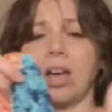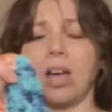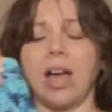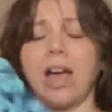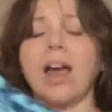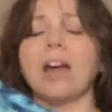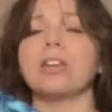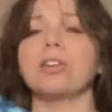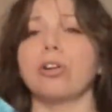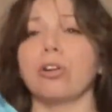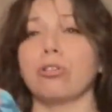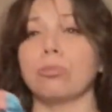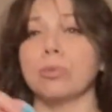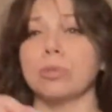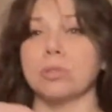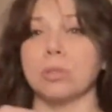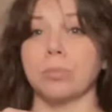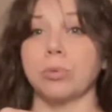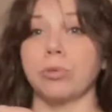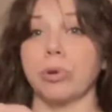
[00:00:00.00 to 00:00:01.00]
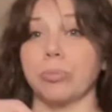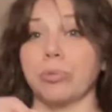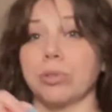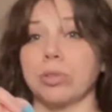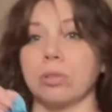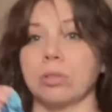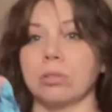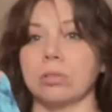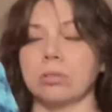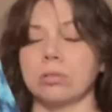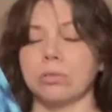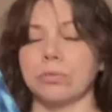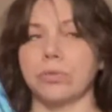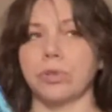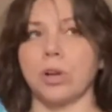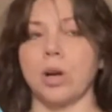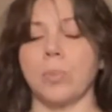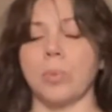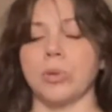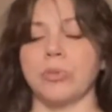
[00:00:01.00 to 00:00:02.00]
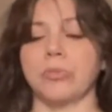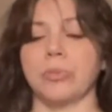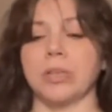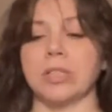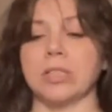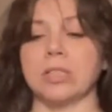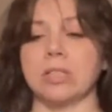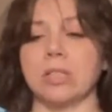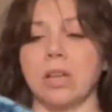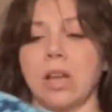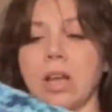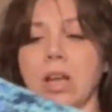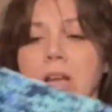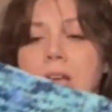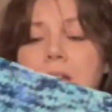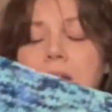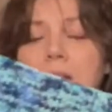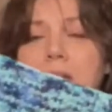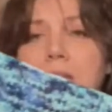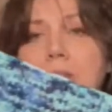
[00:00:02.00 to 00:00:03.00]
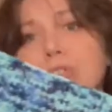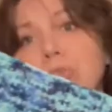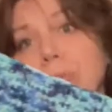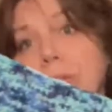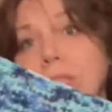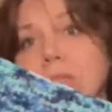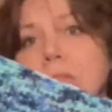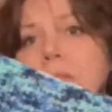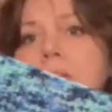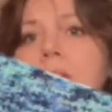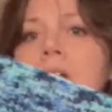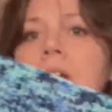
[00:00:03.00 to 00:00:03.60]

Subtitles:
had a Yarnable subscription for a couple of months and 2 months.